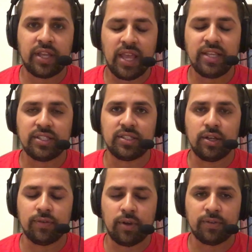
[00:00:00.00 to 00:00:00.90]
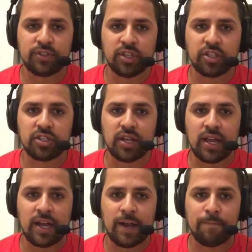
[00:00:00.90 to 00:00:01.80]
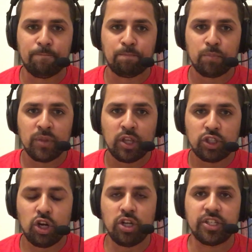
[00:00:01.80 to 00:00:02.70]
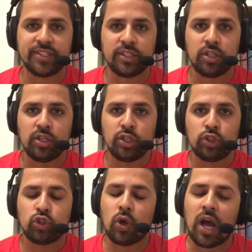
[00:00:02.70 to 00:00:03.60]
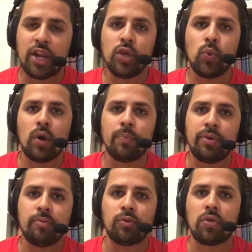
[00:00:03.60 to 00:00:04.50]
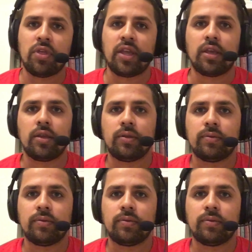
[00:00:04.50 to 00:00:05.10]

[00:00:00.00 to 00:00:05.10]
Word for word: case of, of such uh, charges. So how do you want people to think?